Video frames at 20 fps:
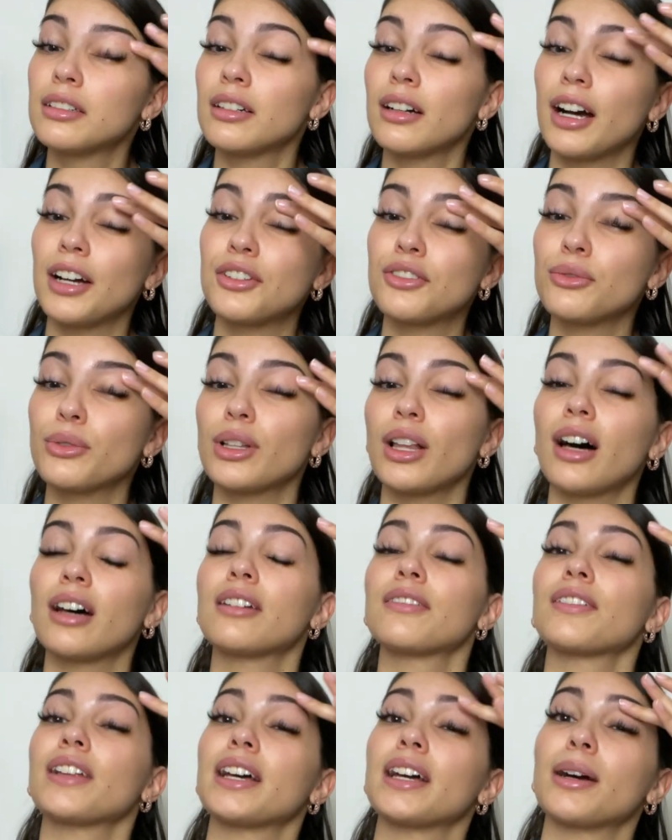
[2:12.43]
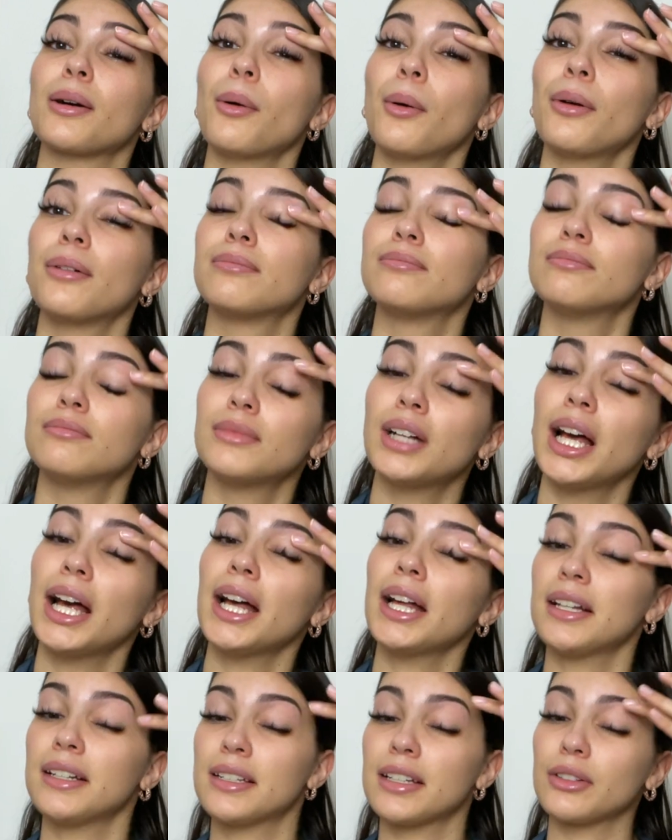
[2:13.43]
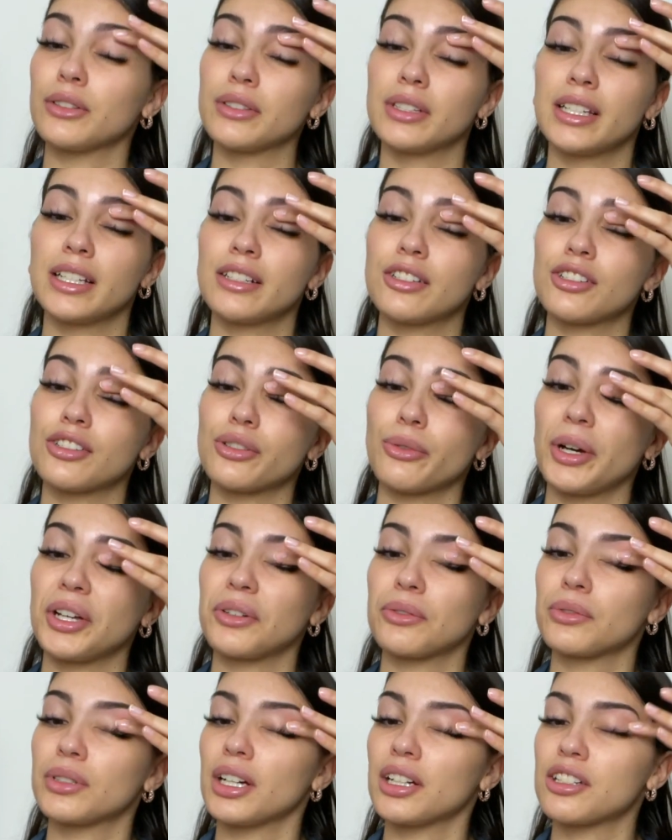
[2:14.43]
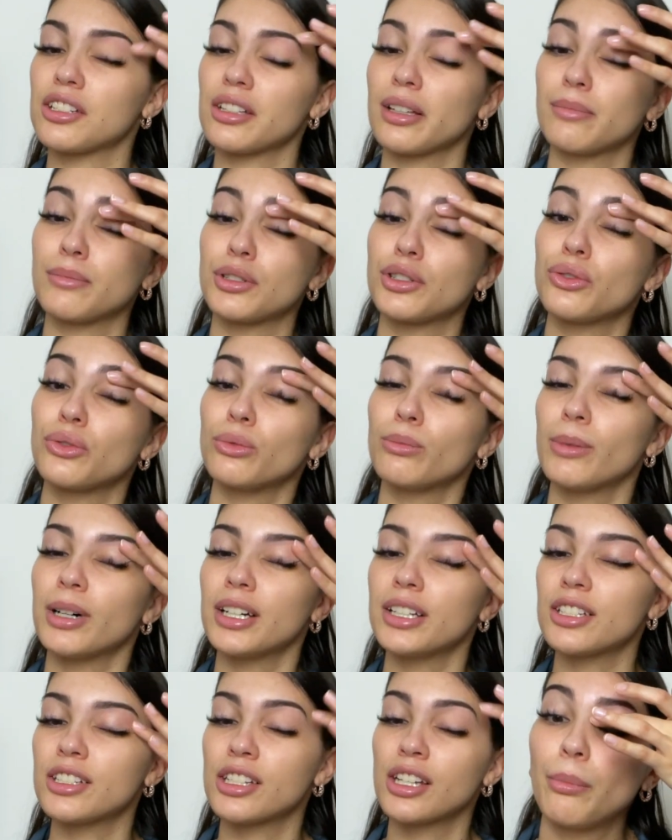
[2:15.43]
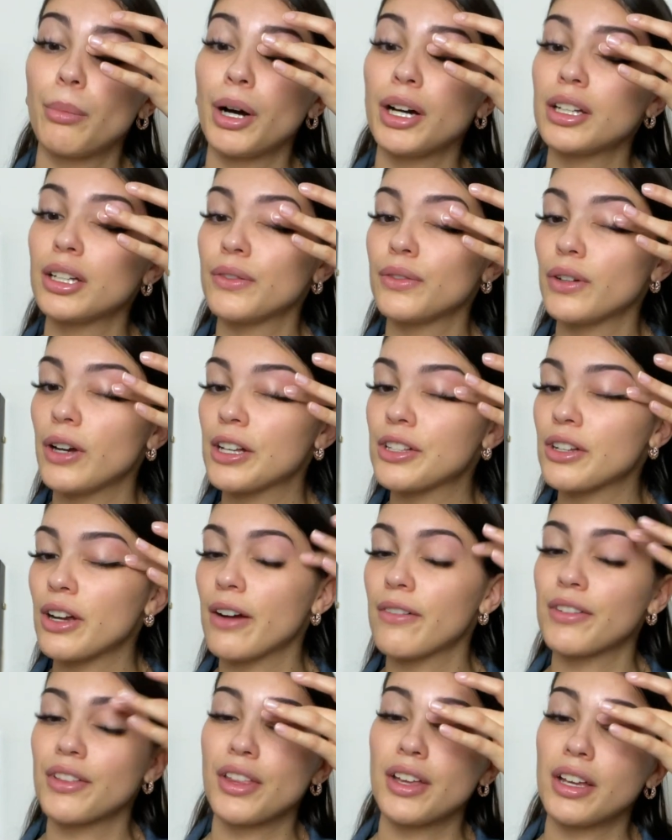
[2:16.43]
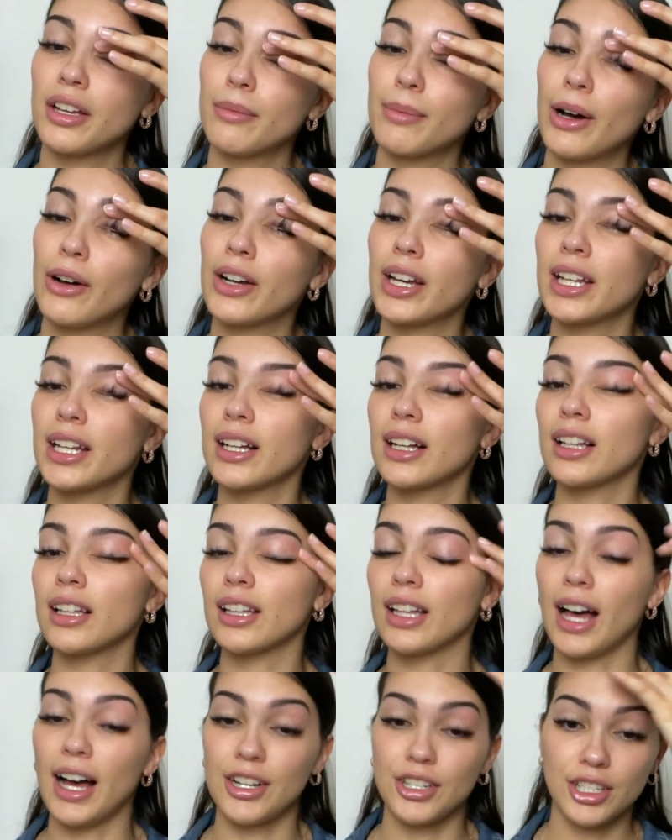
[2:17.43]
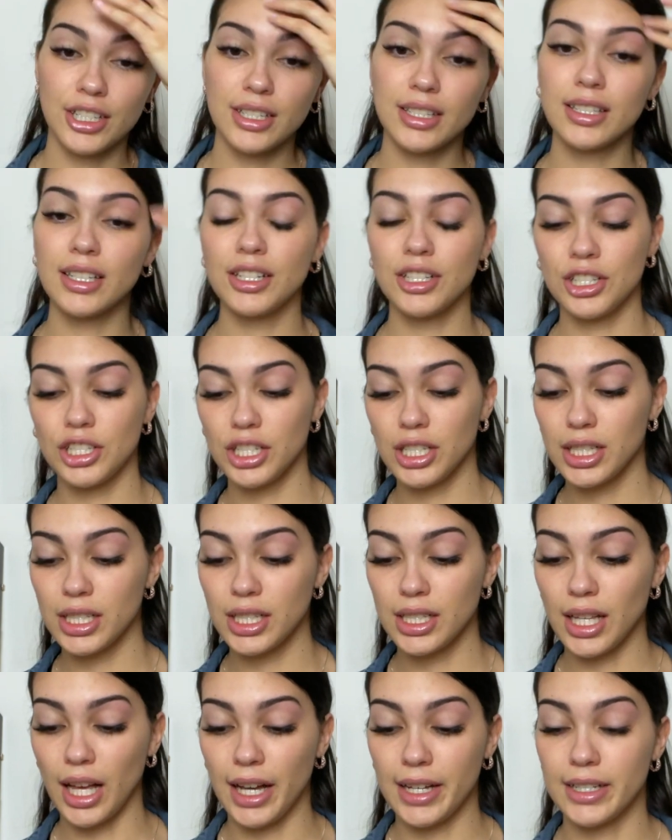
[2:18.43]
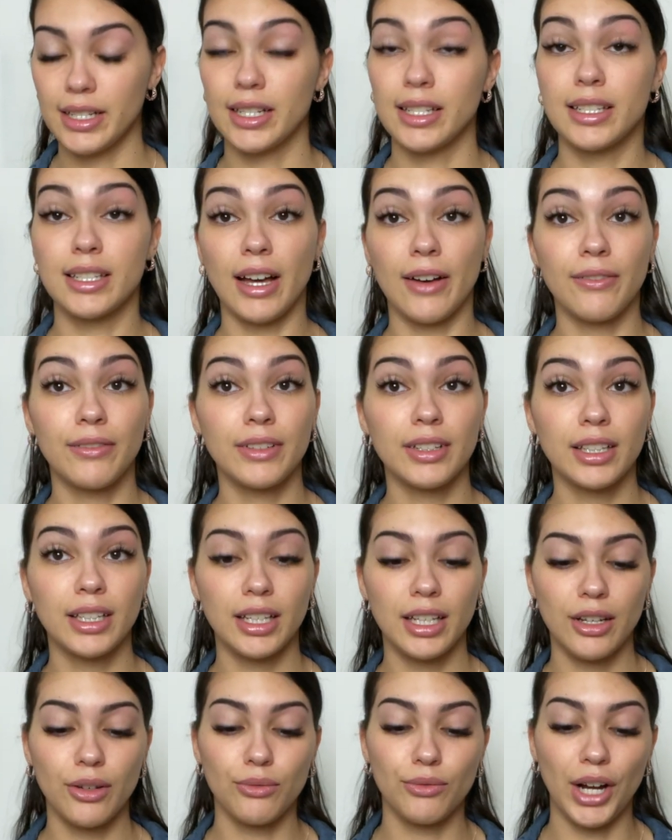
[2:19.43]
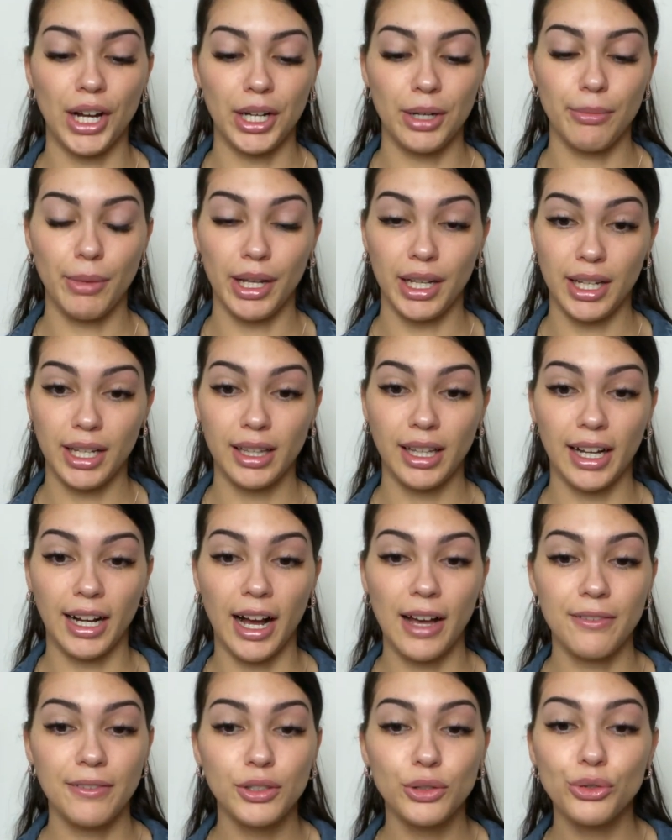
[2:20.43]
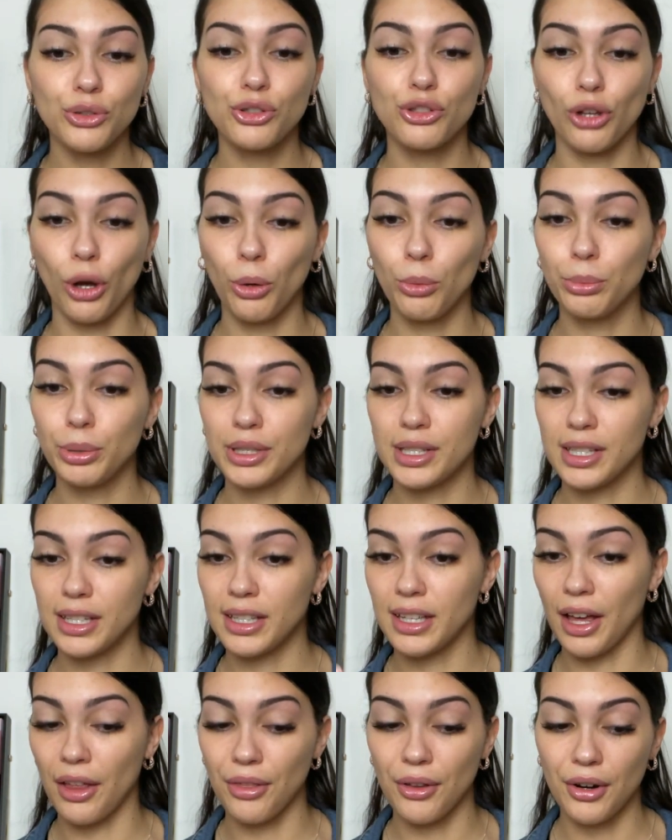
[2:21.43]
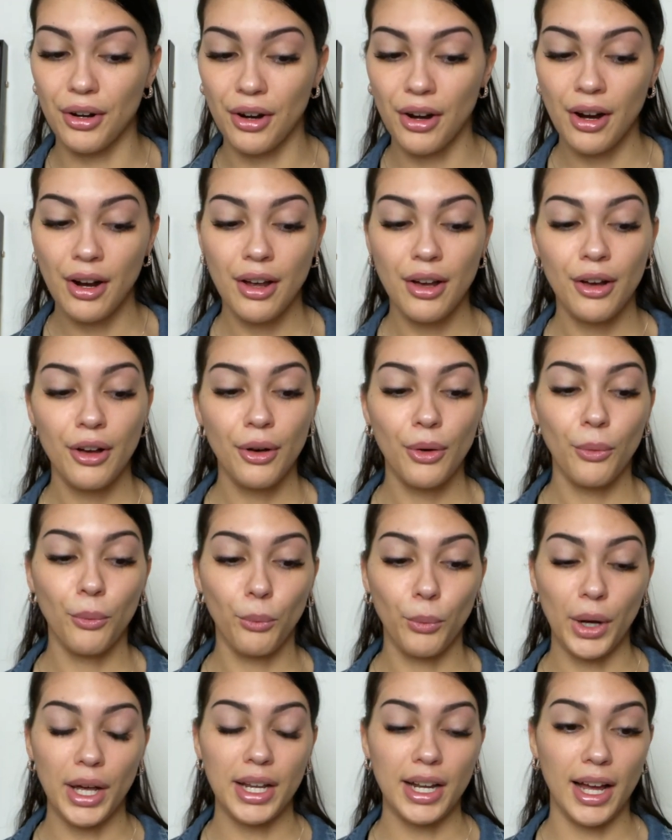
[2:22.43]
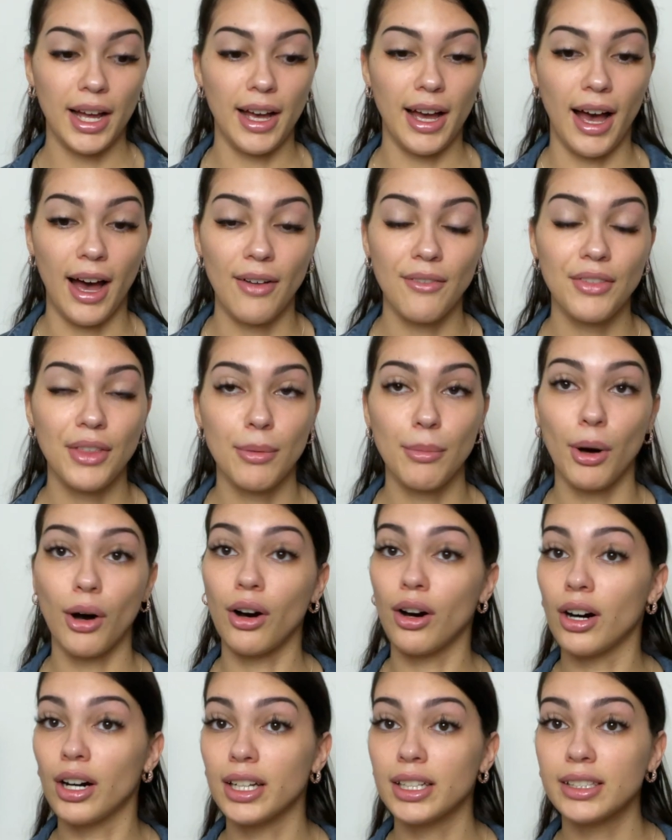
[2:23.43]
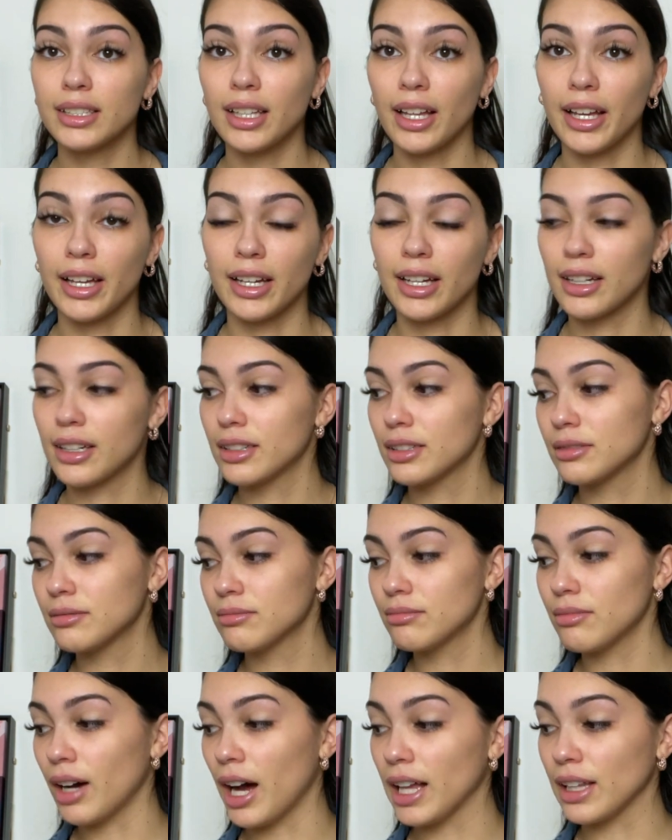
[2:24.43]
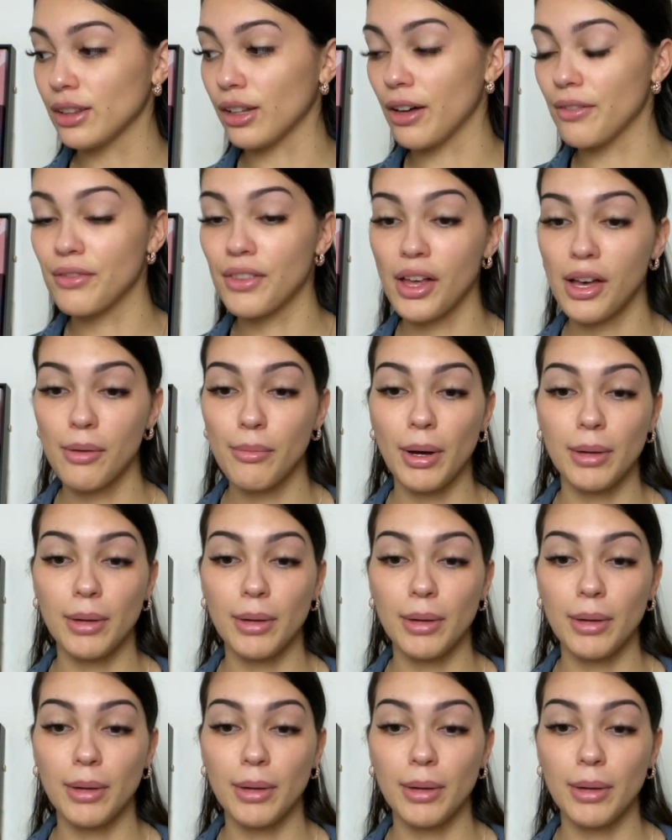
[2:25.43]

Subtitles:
I do a lot of like head tilting just so I don't touch them too much. But if you guys are ever thinking about getting lash extensions, I definitely recommend it. Like, I feel so put together when I have them on. Like, I love them.